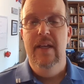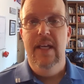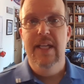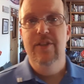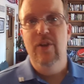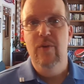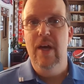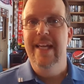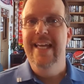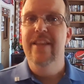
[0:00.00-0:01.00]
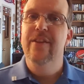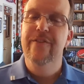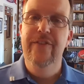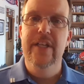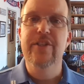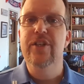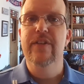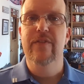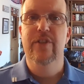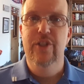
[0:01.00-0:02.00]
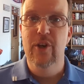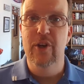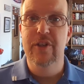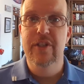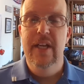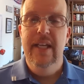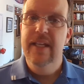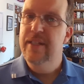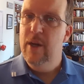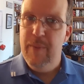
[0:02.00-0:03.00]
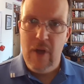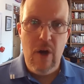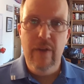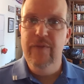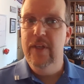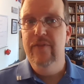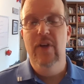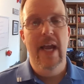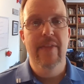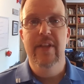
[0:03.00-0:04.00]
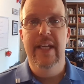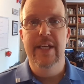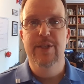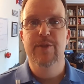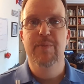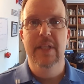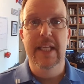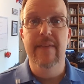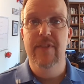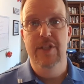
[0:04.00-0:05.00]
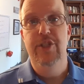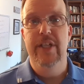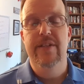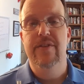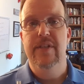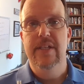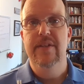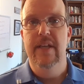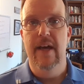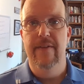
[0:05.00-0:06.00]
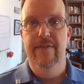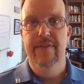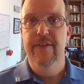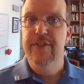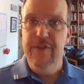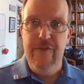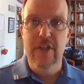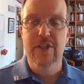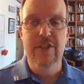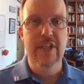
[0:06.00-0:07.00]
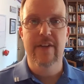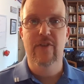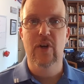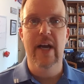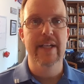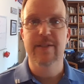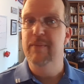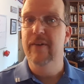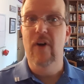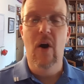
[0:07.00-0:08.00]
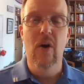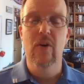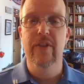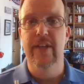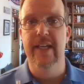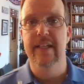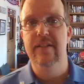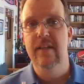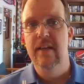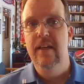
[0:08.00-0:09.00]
And so, again, the vision of the church is helping all of Denver and the nations believe that Jesus is enough, the sufficiency of Christ above all things,